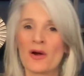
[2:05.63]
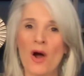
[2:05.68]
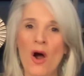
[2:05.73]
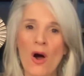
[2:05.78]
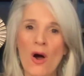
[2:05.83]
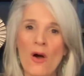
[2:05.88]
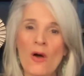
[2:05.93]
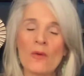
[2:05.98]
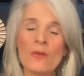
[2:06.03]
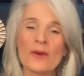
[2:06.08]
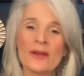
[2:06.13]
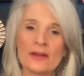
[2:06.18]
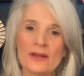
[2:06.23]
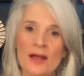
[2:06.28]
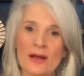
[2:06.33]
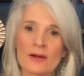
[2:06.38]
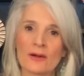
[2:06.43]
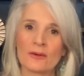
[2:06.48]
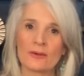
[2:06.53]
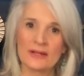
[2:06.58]
All we
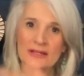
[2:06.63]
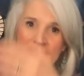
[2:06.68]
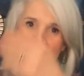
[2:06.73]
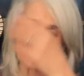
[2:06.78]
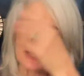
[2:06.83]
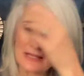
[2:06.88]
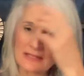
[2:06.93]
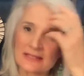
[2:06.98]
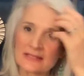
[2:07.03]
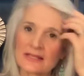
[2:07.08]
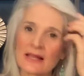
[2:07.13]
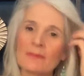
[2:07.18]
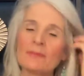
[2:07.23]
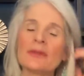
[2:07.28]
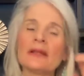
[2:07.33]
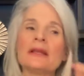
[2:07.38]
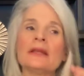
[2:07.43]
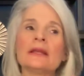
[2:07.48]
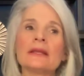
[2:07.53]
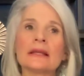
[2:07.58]
know is that
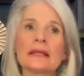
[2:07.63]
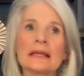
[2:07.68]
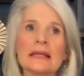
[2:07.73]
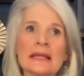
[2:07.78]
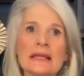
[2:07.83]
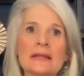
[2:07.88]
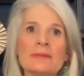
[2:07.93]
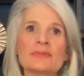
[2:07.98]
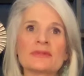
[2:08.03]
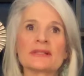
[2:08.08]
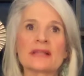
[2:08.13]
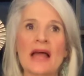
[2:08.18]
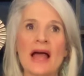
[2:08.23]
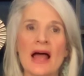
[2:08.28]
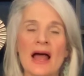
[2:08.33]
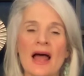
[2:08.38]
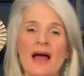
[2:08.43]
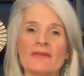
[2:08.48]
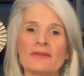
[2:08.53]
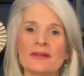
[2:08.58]
somebody keeps
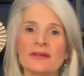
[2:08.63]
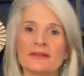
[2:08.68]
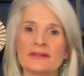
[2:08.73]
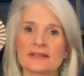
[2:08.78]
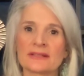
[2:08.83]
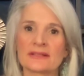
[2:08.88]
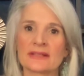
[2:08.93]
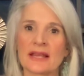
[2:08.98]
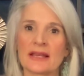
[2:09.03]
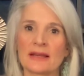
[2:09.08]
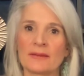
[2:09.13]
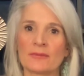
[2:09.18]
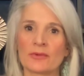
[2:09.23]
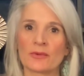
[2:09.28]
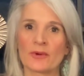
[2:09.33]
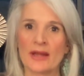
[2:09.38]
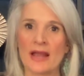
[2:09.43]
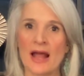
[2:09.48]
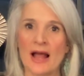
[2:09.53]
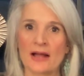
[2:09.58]
having the same
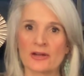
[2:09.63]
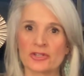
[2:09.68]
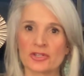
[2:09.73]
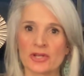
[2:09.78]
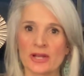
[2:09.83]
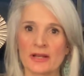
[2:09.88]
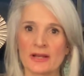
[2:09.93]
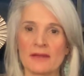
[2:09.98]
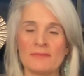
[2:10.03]
reaction.